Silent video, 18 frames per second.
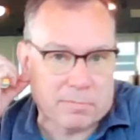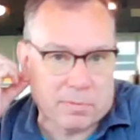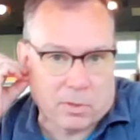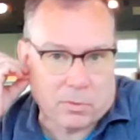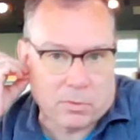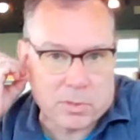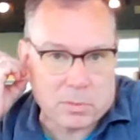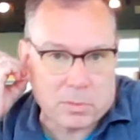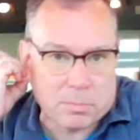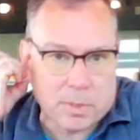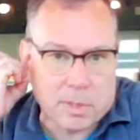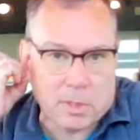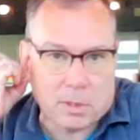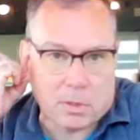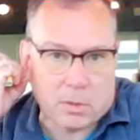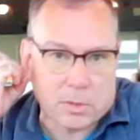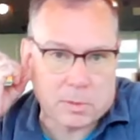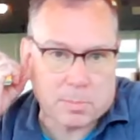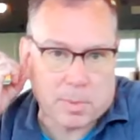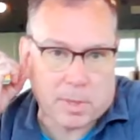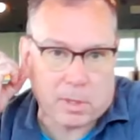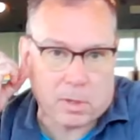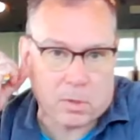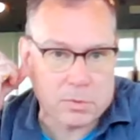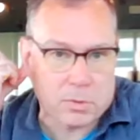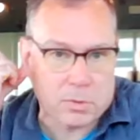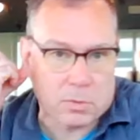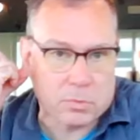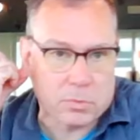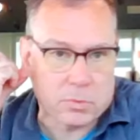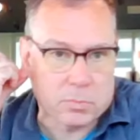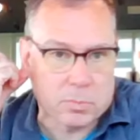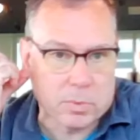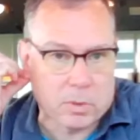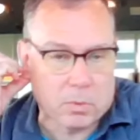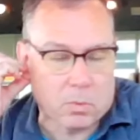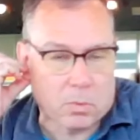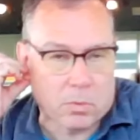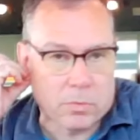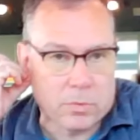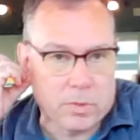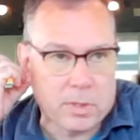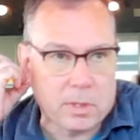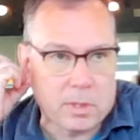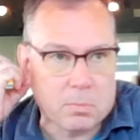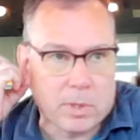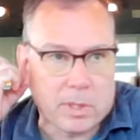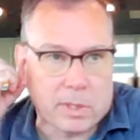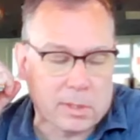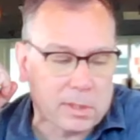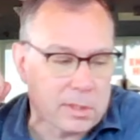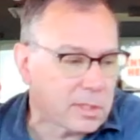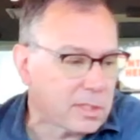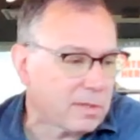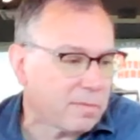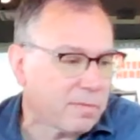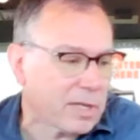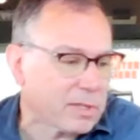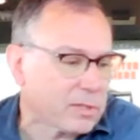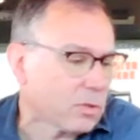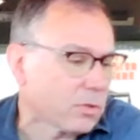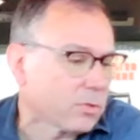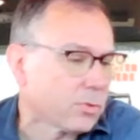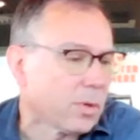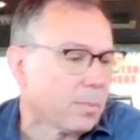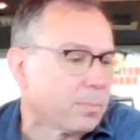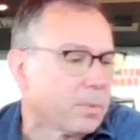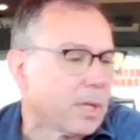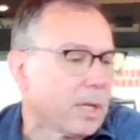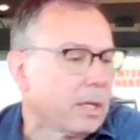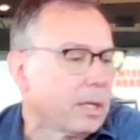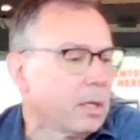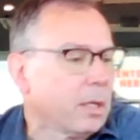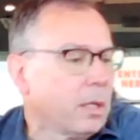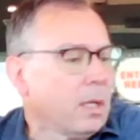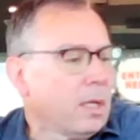I figured this would be a good spot also to record the weekly DC fast charger update.